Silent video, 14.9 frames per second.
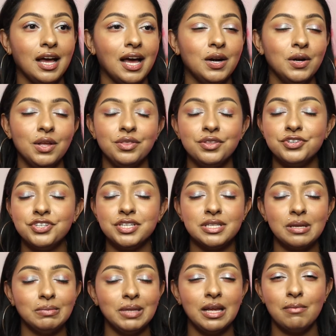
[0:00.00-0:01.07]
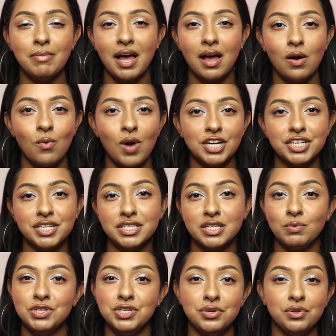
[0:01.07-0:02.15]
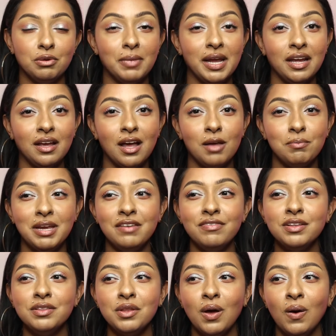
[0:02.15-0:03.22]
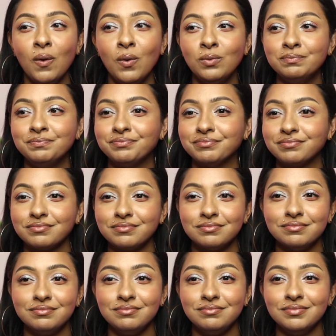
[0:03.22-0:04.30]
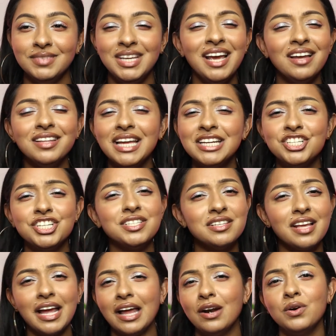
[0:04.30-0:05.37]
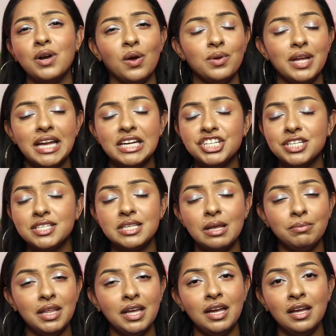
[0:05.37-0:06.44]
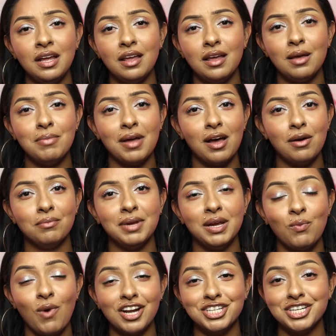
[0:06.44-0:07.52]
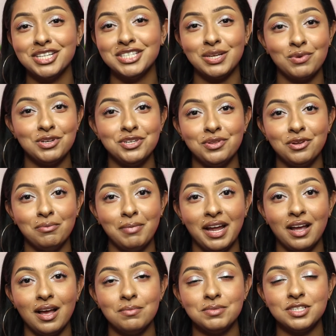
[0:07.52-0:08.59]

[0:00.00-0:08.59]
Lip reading: I don't know, there's just something about watching someone do their makeup, even though, yeah, it's just, I don't know. It's just something about me watching someone do their makeup.